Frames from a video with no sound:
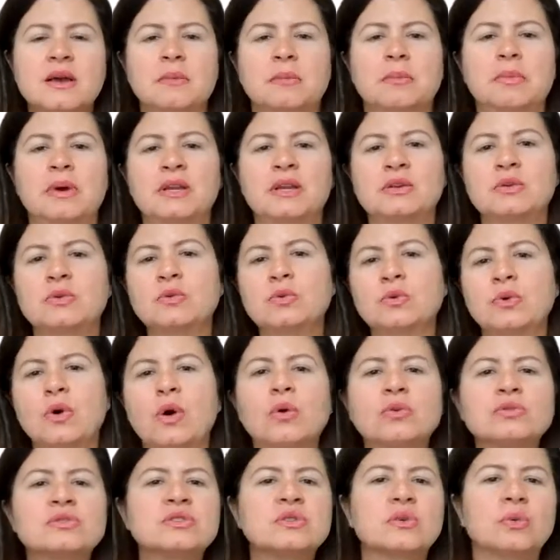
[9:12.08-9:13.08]
but you
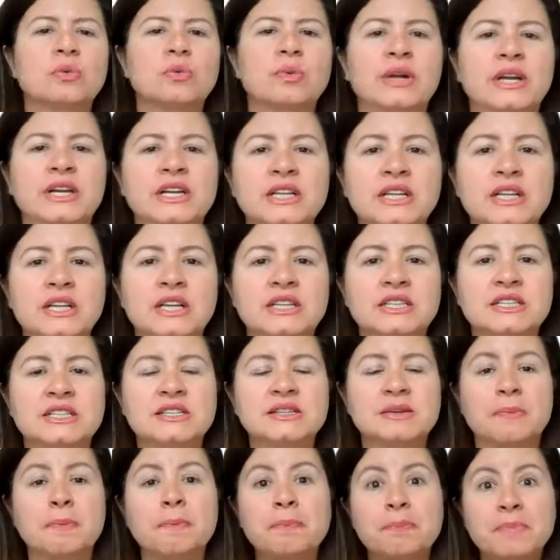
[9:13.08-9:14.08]
also want to learn
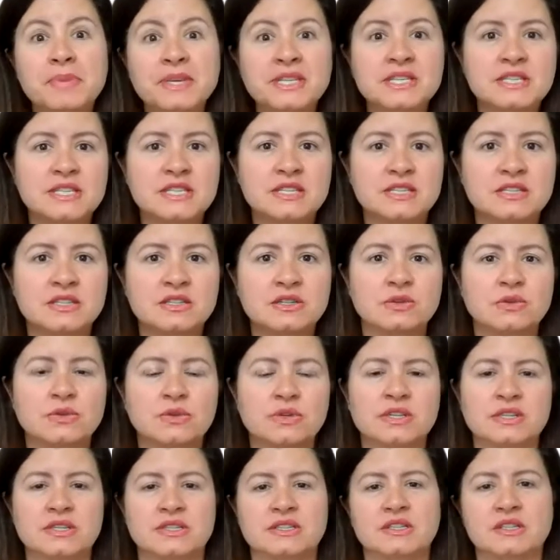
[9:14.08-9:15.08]
some business
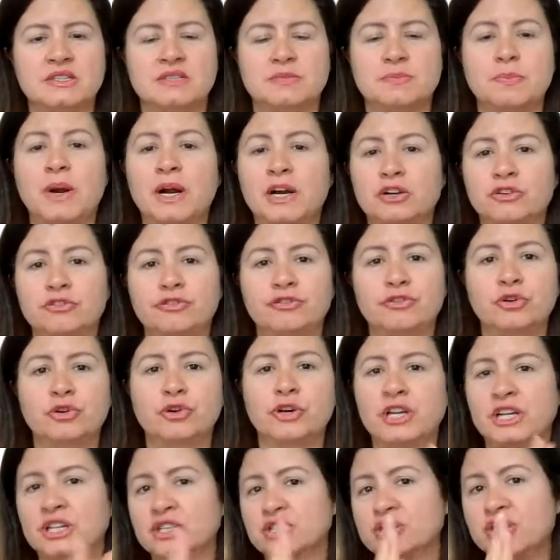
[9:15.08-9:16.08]
units as part of your
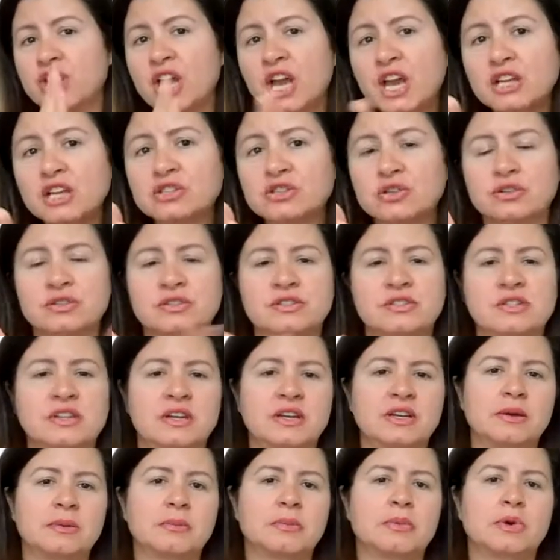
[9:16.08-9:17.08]
exchange or
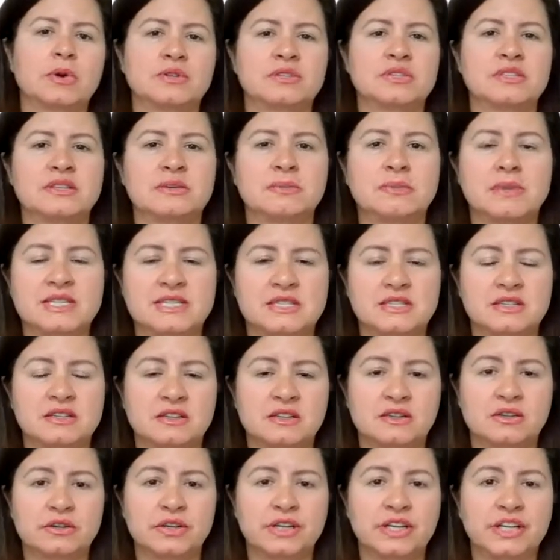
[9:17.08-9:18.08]
study abroad semester
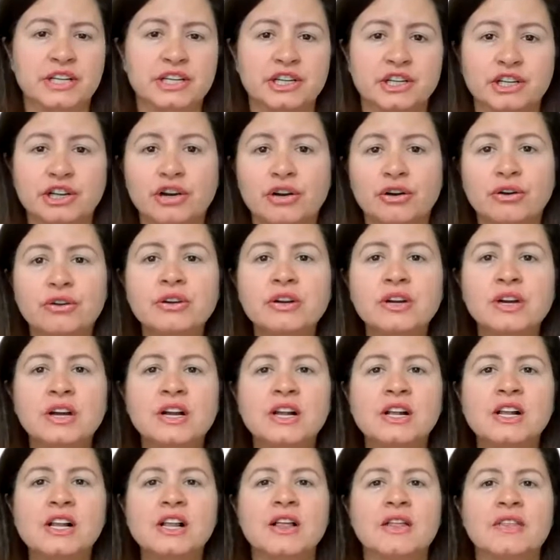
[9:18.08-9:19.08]
or year long,
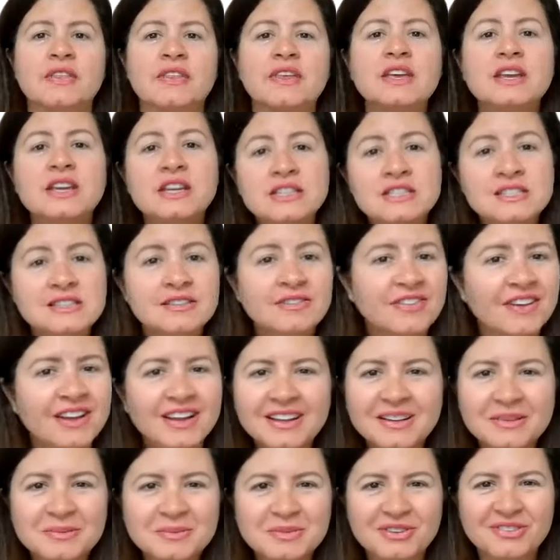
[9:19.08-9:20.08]
it is
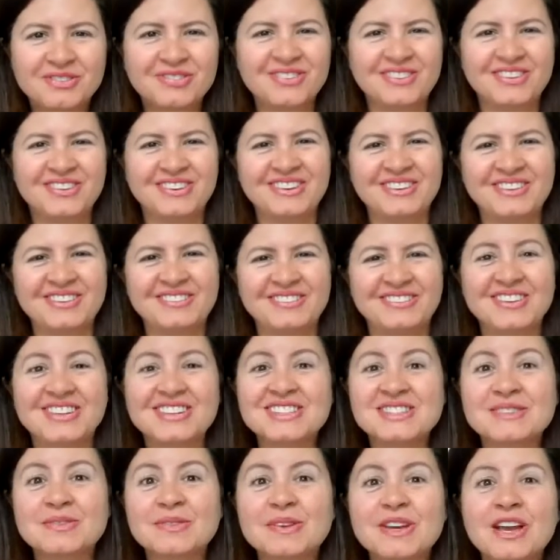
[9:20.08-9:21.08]
available for you
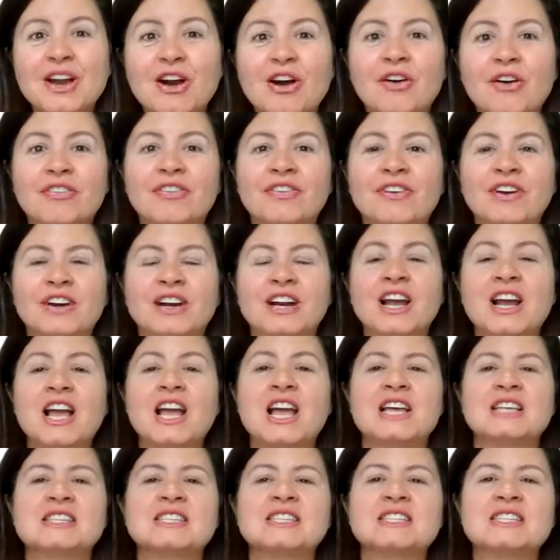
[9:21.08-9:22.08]
because we offer
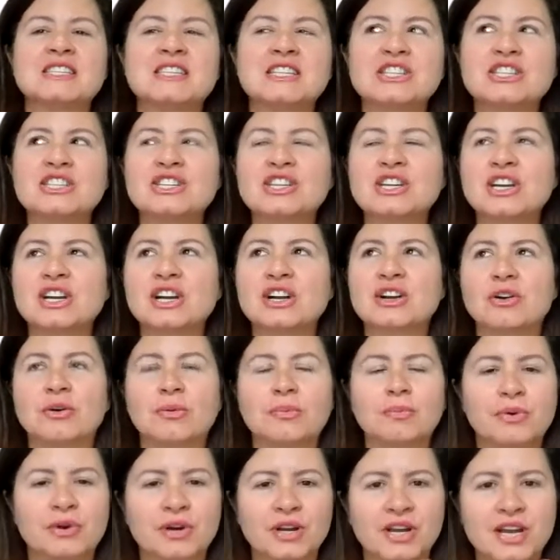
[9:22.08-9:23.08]
such a
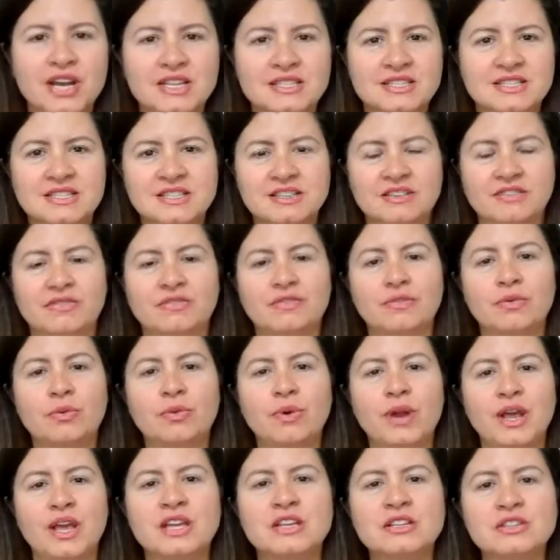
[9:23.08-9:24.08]
comprehensive
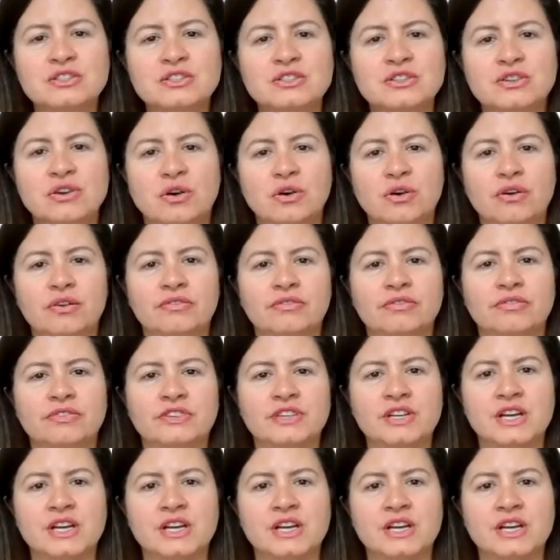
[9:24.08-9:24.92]
range of